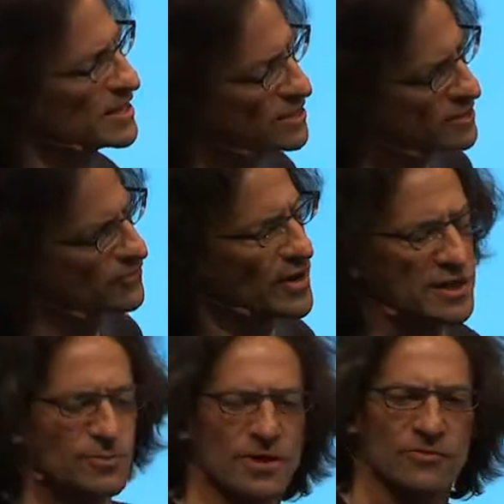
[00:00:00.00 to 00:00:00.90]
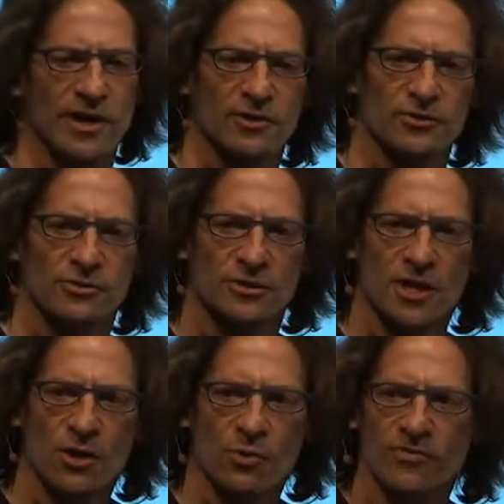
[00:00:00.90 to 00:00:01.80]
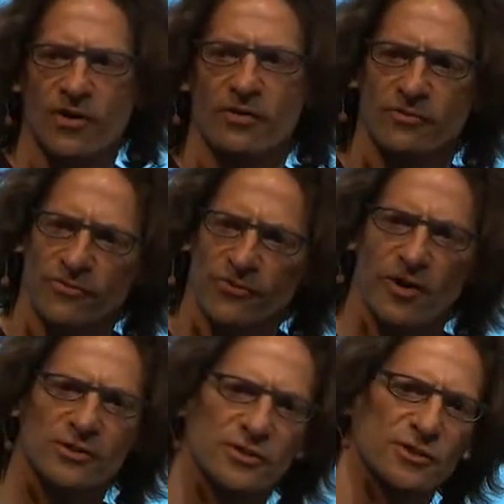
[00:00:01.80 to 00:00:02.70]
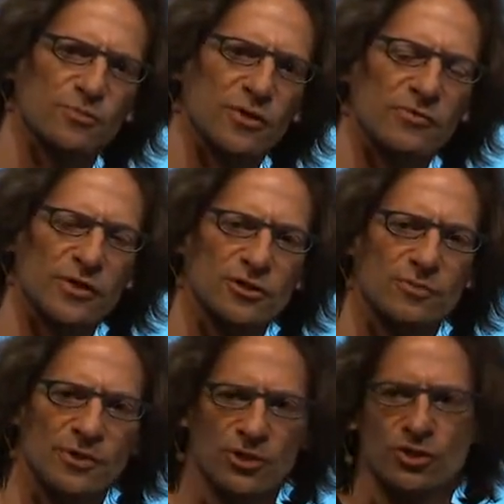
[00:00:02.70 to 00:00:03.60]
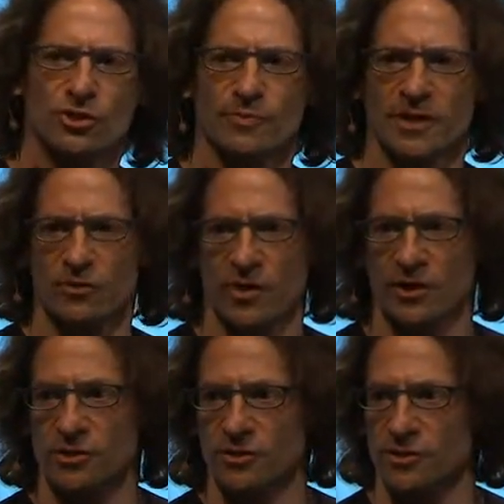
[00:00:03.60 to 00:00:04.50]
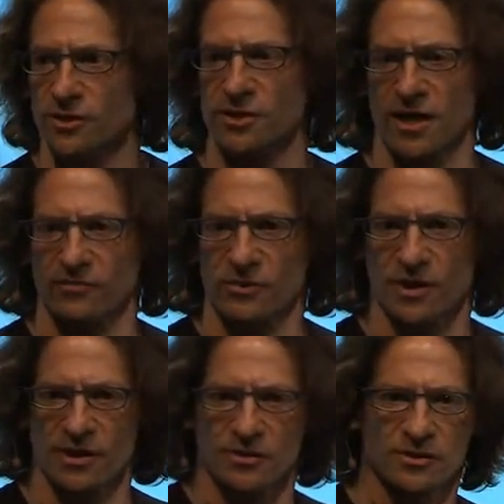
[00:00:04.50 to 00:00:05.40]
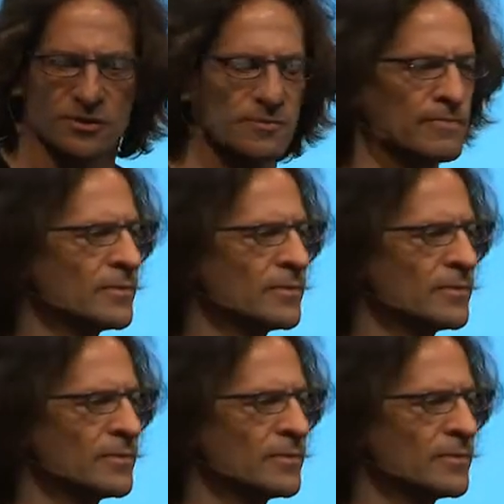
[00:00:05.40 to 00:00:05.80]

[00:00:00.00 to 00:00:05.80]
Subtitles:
Is it device manufacturers? We found the fastest moving to be digital media agencies and advertisers.